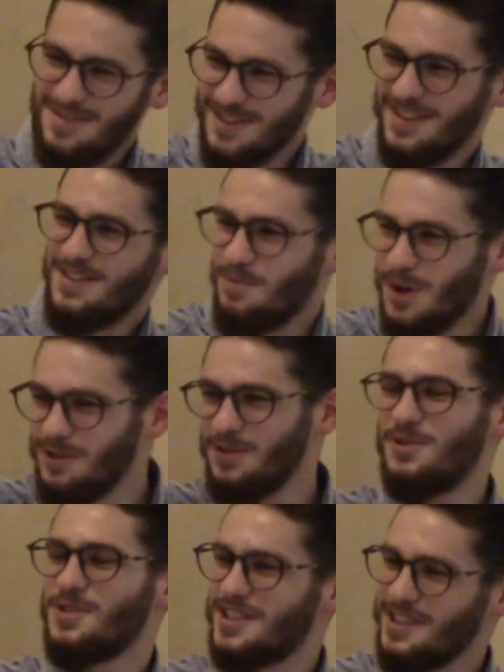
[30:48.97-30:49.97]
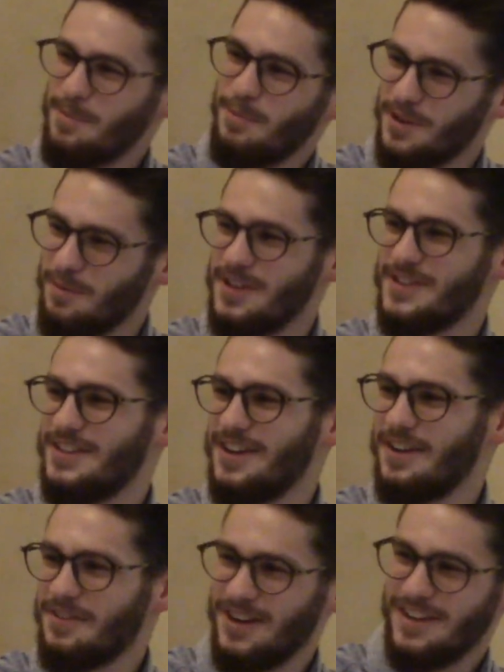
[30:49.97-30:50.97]
Why don't you sleep with me
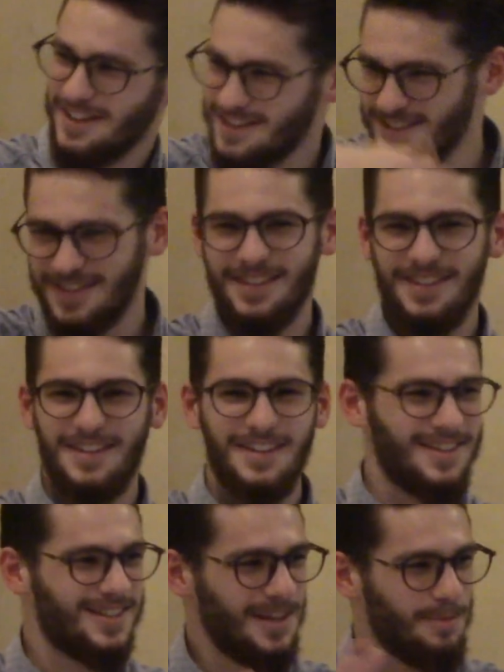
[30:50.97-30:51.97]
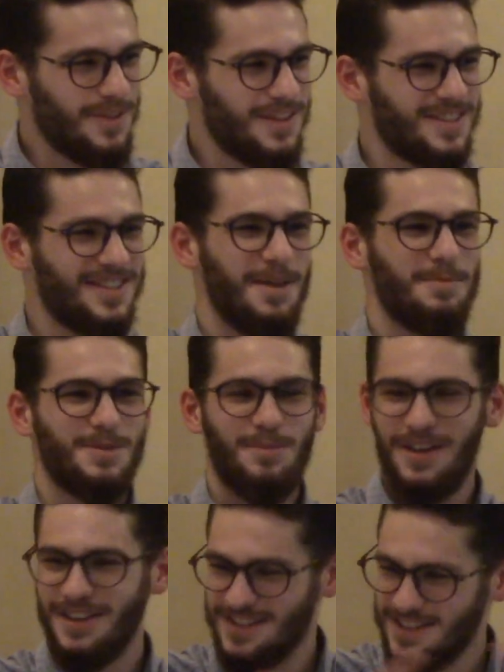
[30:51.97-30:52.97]
tonight, right? Let's sleep in the same
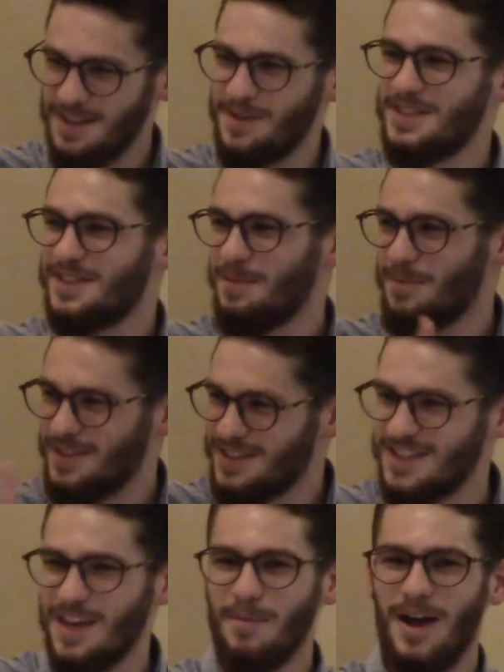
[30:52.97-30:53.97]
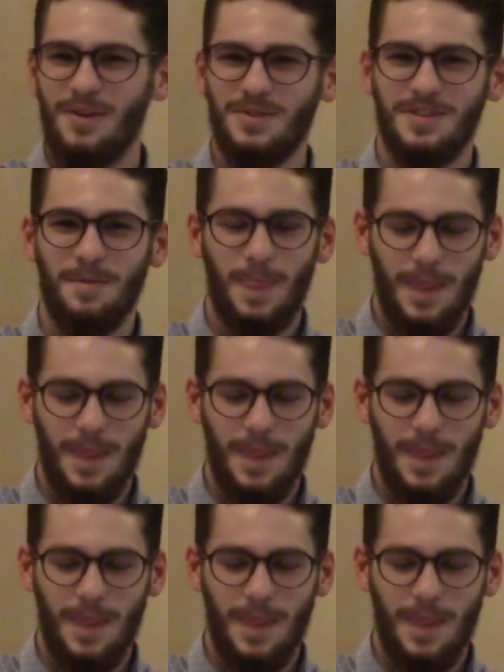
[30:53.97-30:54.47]
spot. Let's sleep in the same house.